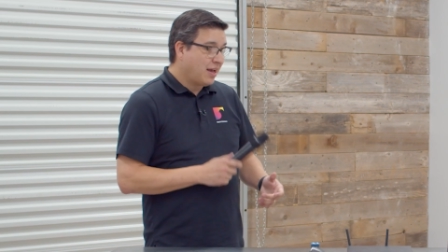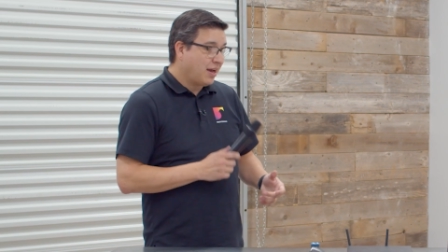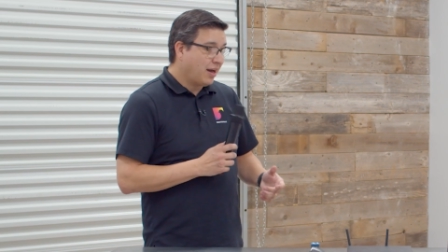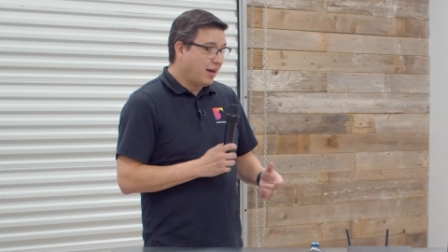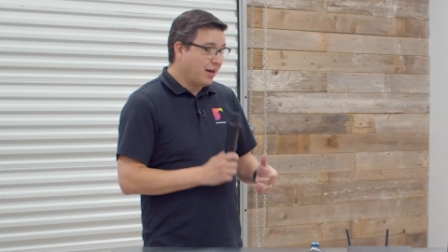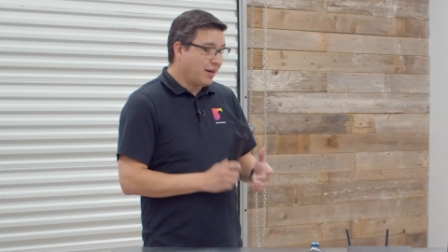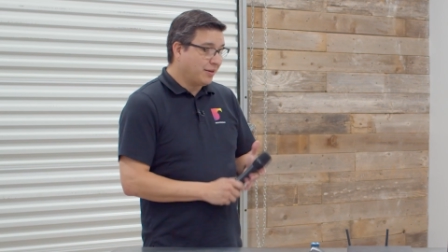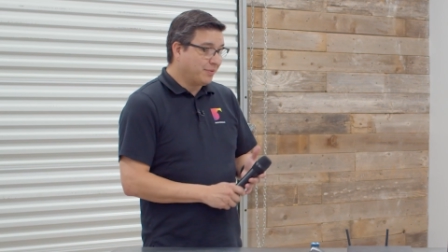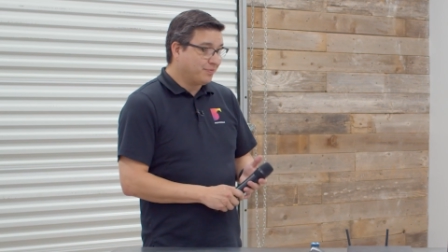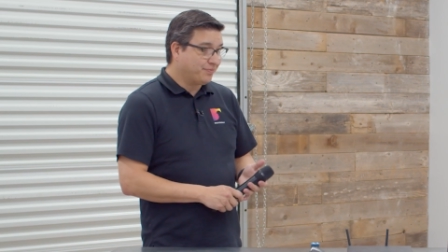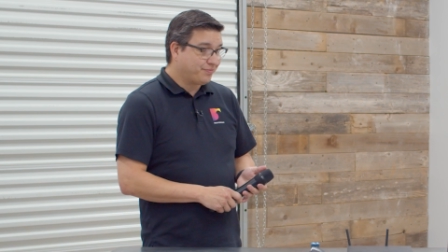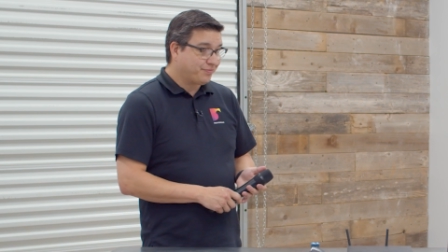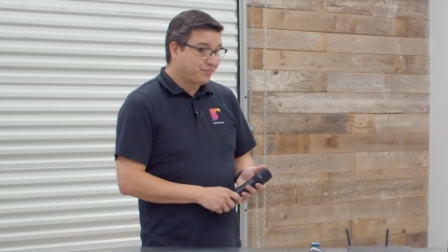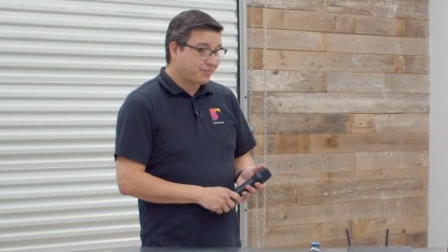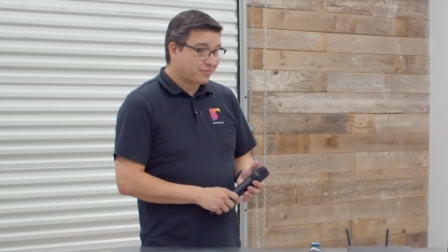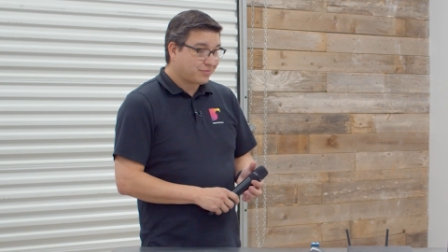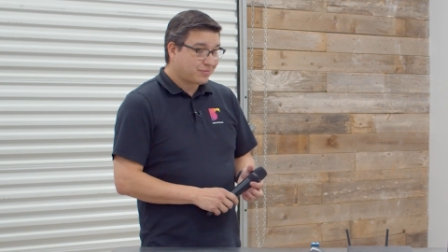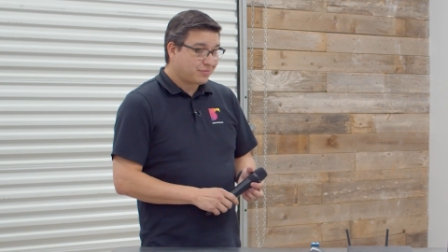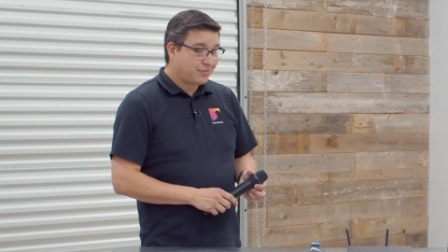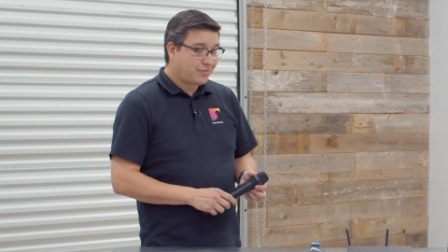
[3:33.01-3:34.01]
And
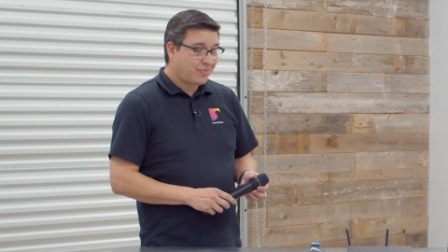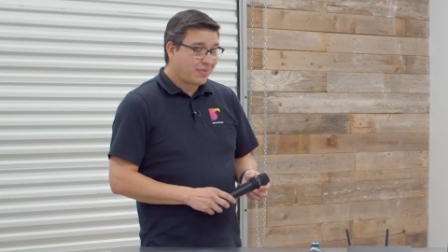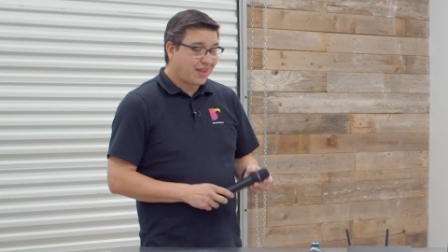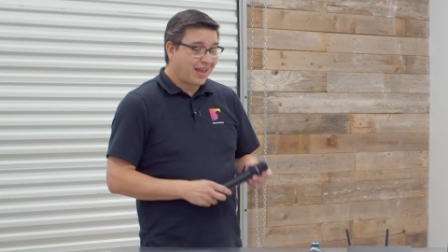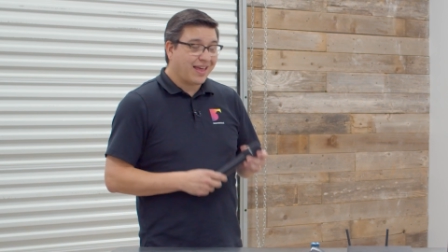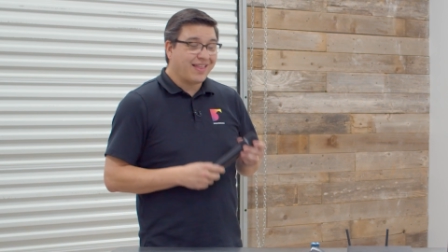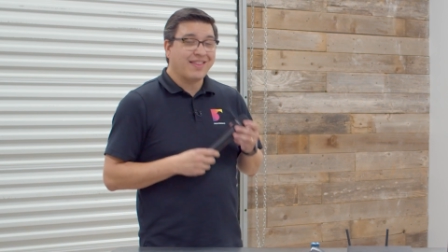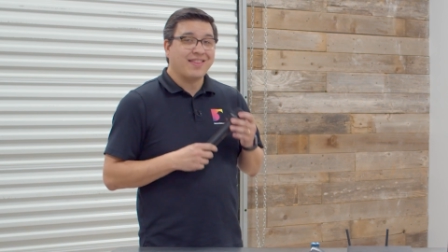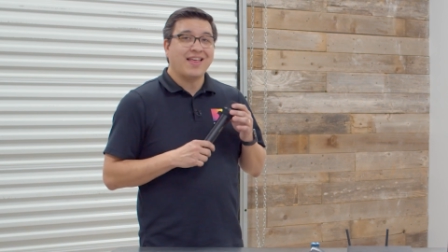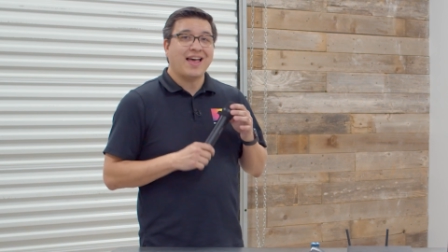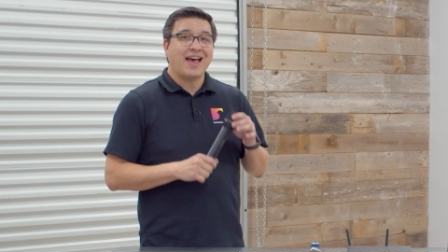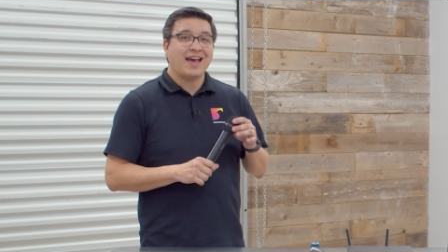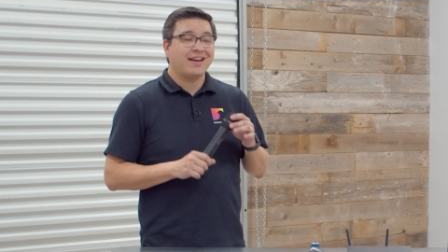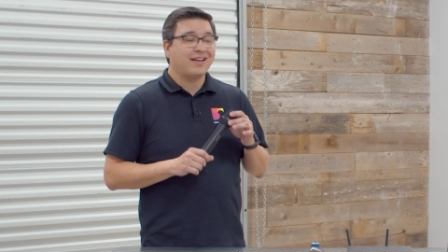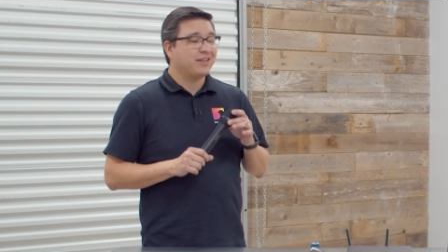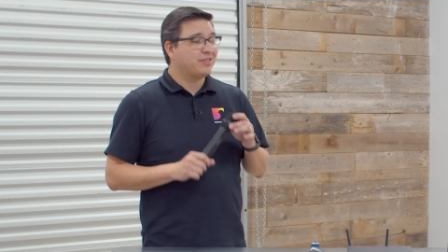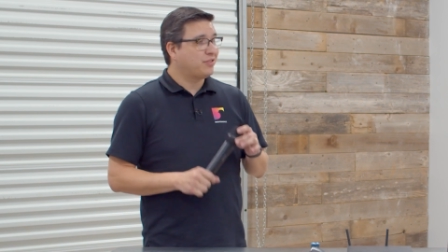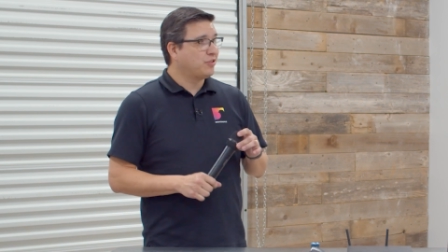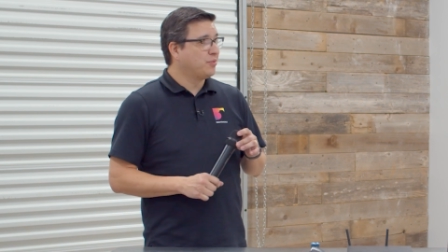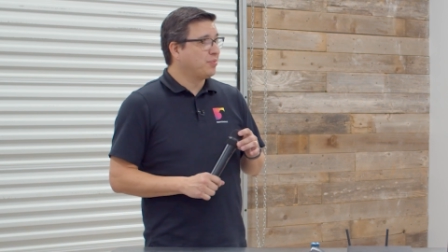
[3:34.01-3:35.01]
that
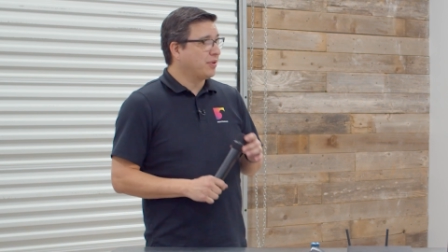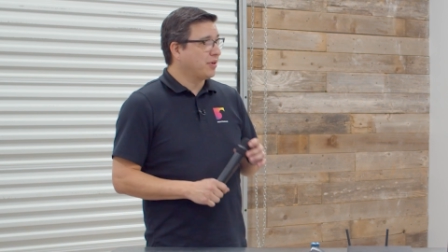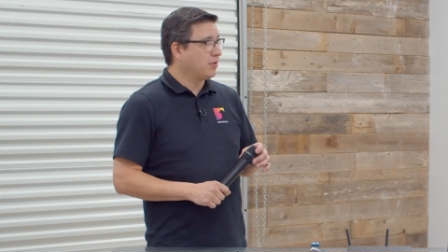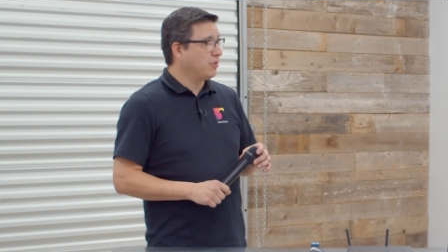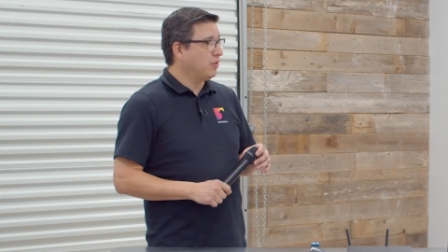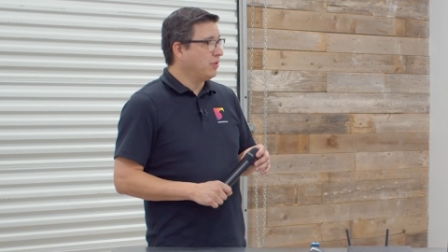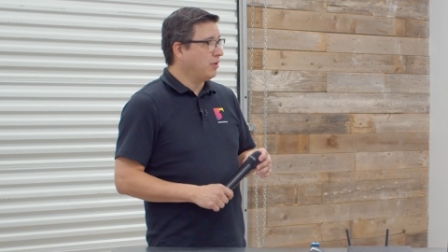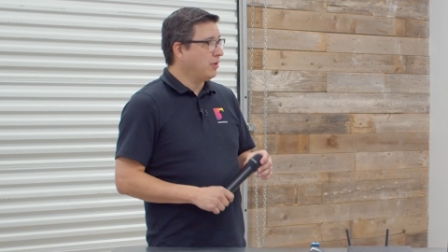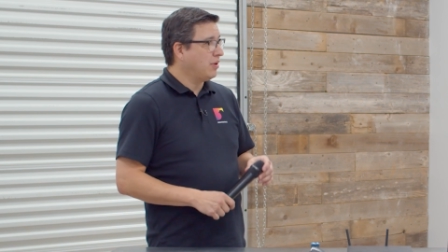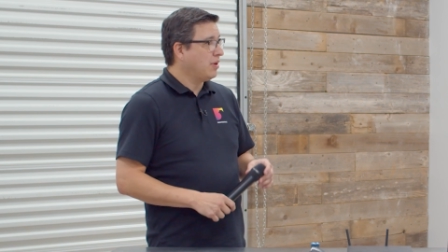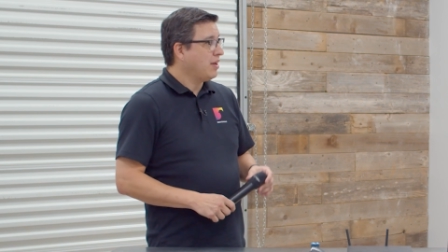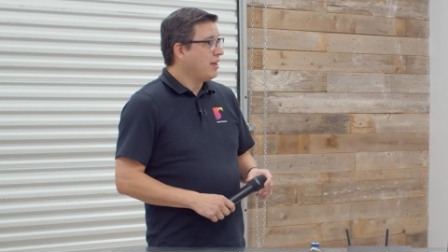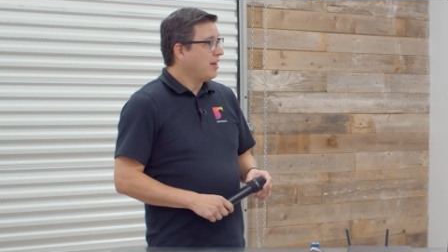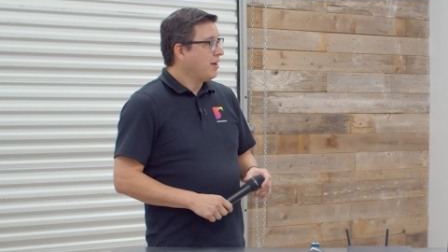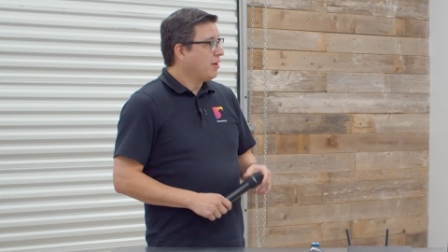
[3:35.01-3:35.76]
is super cool.